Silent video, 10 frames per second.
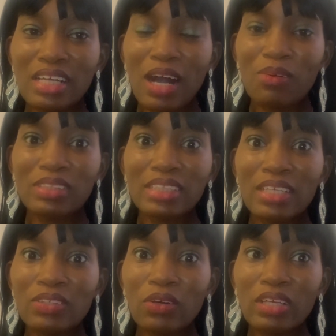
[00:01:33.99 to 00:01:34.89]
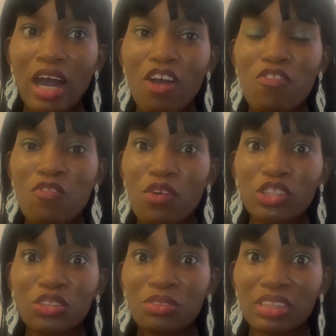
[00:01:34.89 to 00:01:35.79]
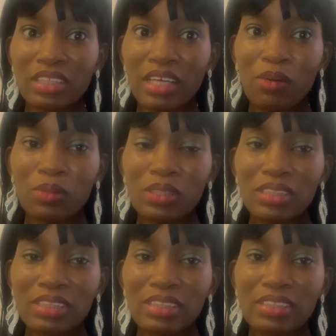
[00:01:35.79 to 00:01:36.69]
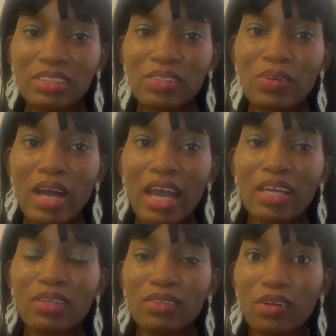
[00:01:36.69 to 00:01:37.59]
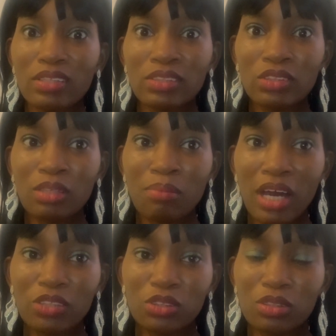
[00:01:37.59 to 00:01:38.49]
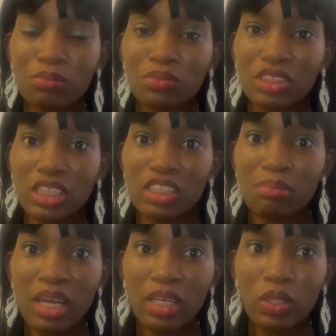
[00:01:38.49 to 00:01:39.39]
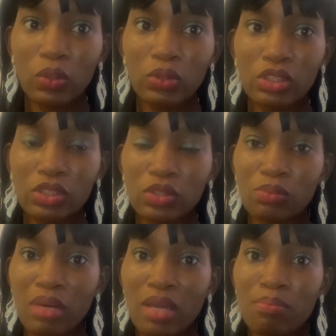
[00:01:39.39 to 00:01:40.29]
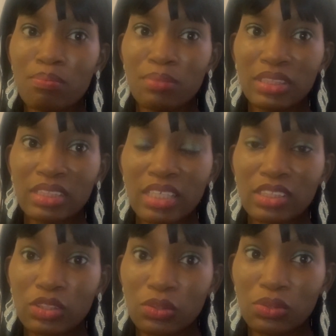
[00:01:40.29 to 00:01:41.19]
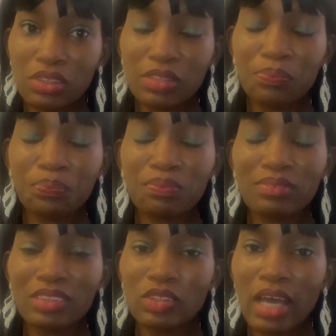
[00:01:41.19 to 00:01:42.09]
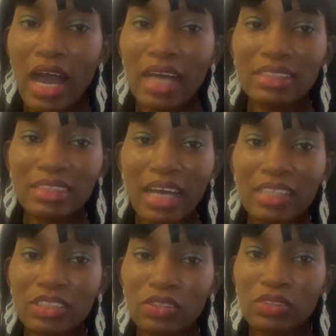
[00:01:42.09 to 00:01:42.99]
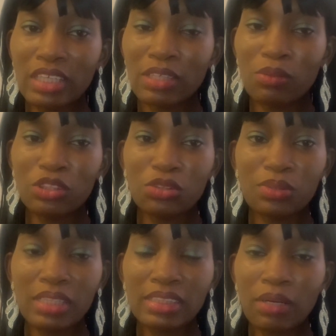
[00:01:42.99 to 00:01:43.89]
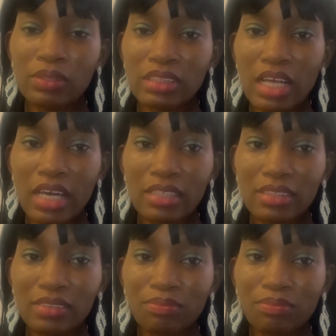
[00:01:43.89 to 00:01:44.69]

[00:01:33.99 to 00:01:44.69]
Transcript: I was telling God how frustrated I was. So I got into the bathroom, changed my clothes to my business suit. So I had this attitude that I was dressed and I was like,